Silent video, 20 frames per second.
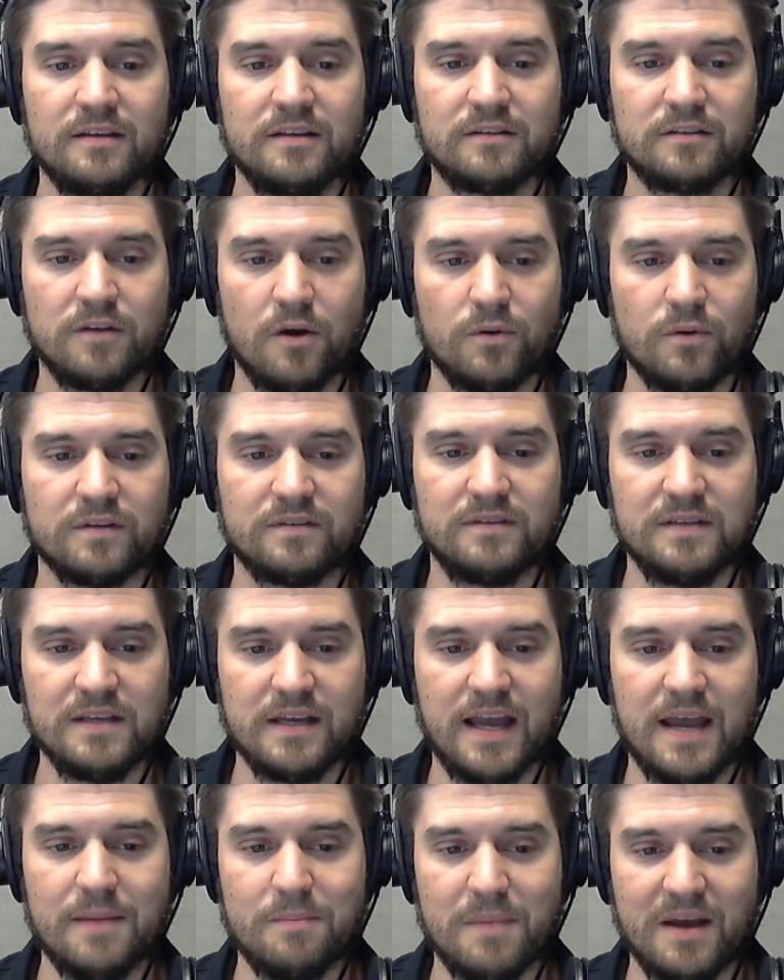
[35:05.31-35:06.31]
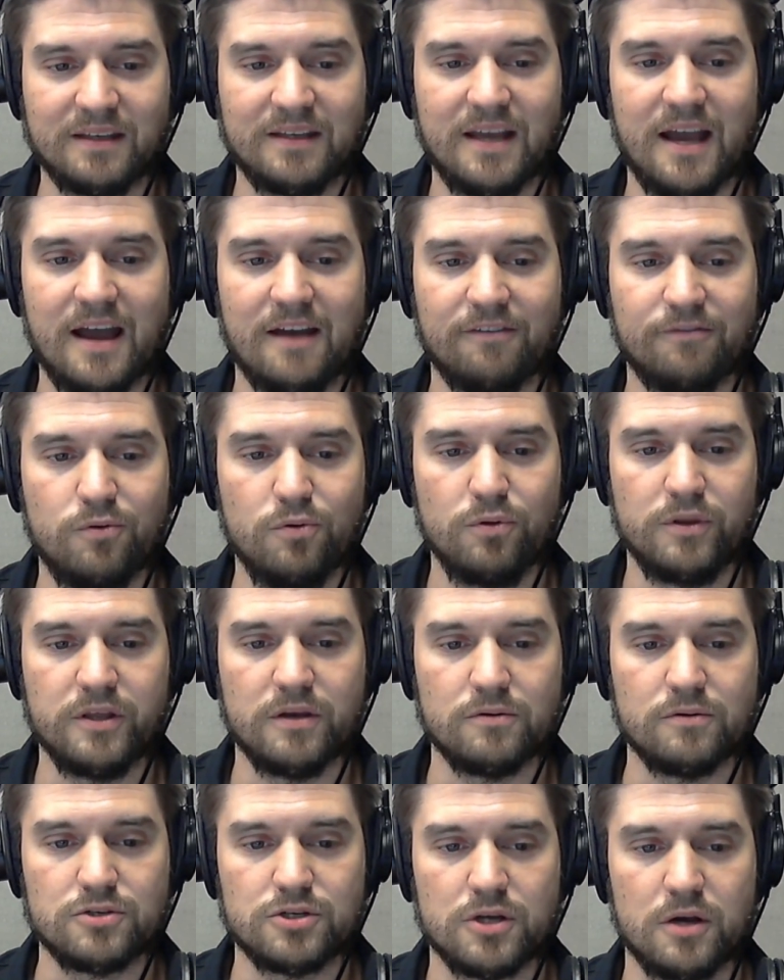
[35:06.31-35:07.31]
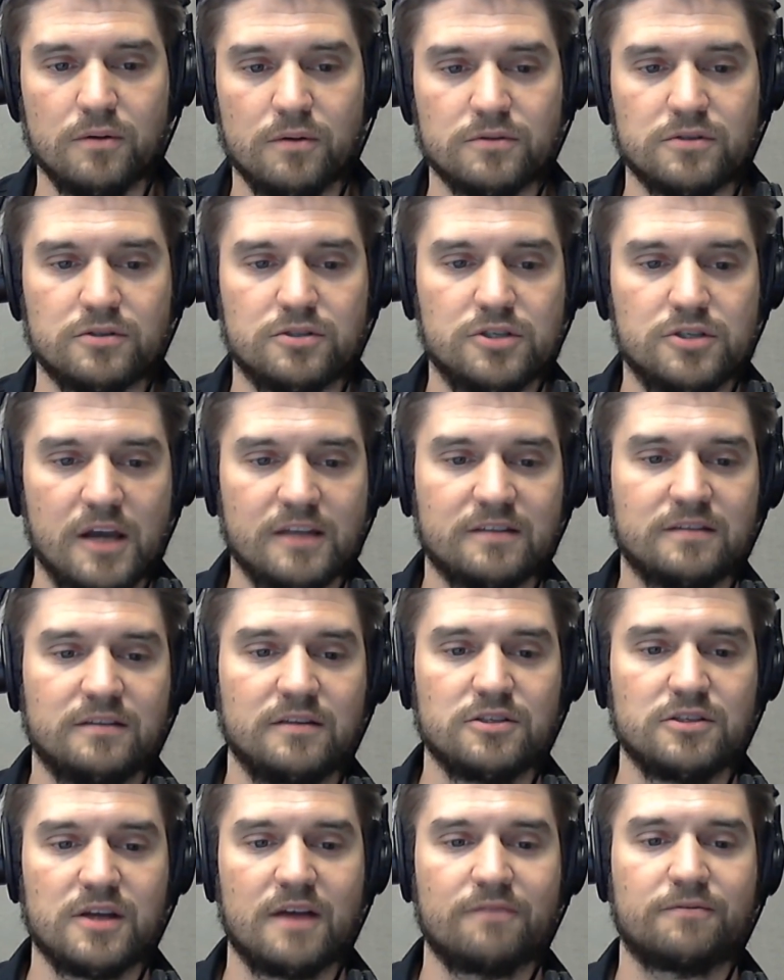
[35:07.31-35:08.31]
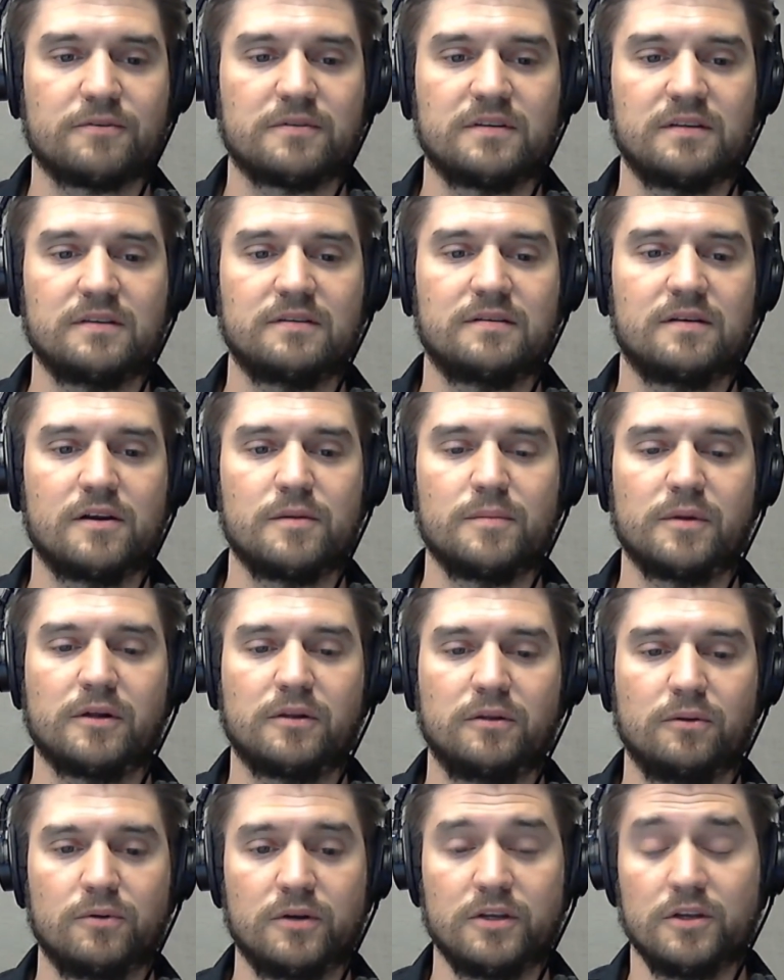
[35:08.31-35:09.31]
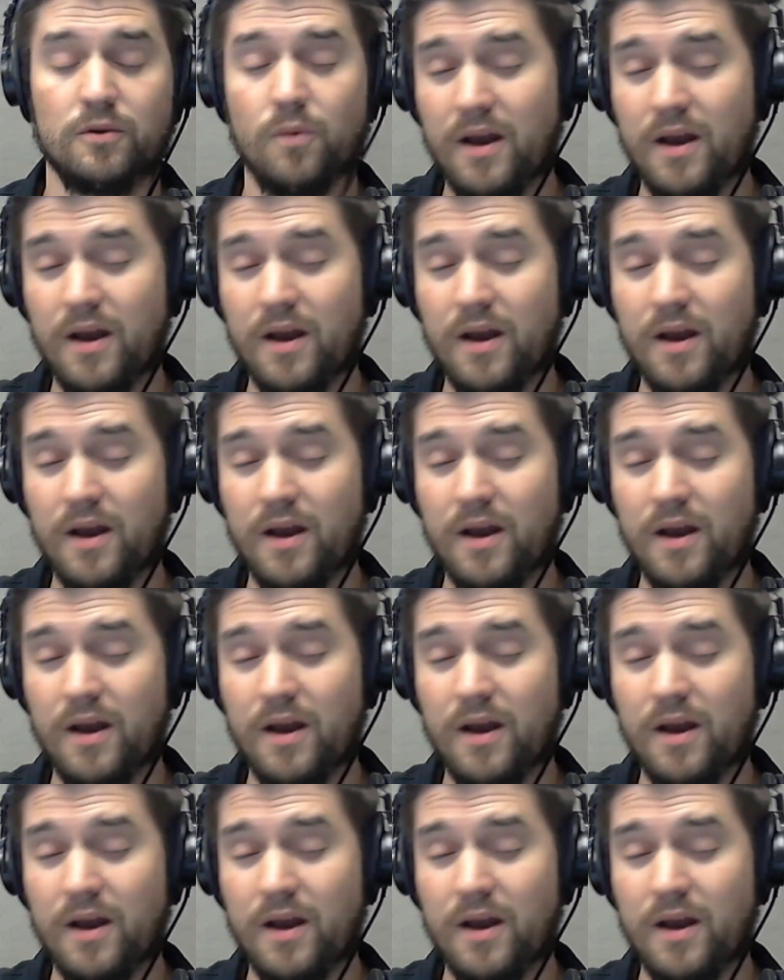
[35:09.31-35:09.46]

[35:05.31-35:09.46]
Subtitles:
So is DK Metcalf, Julio Jones, Justin Jefferson, Terry McLaurin.